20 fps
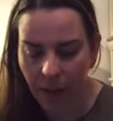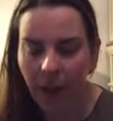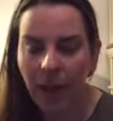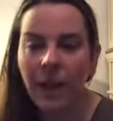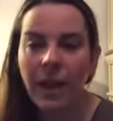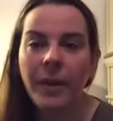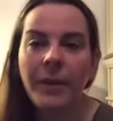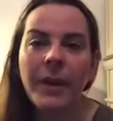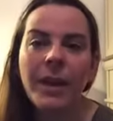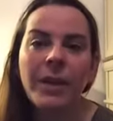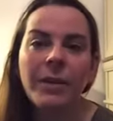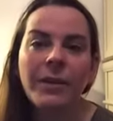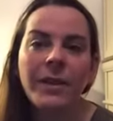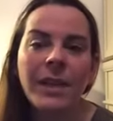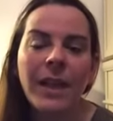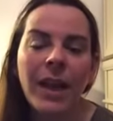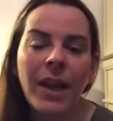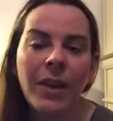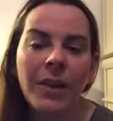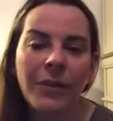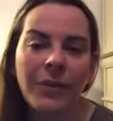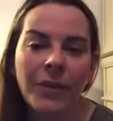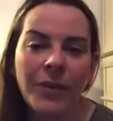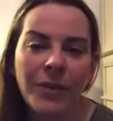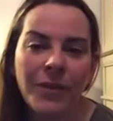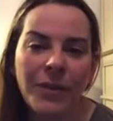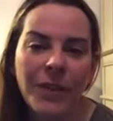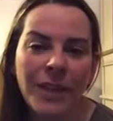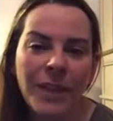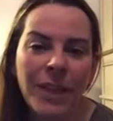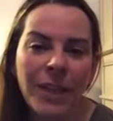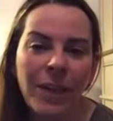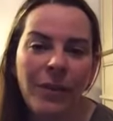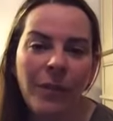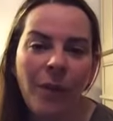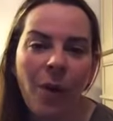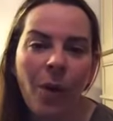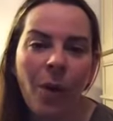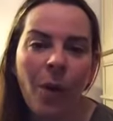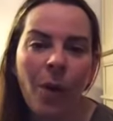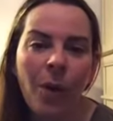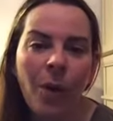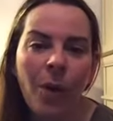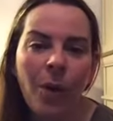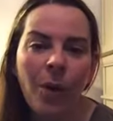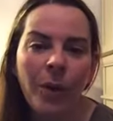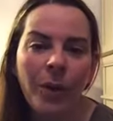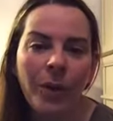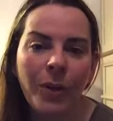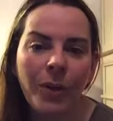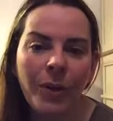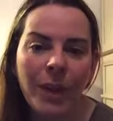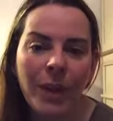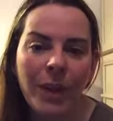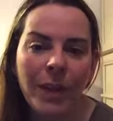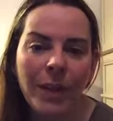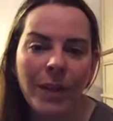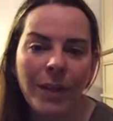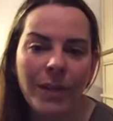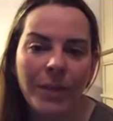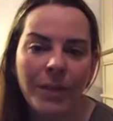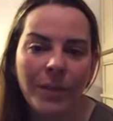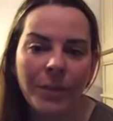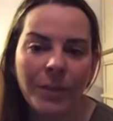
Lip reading: Allowing yourself to receive all you need.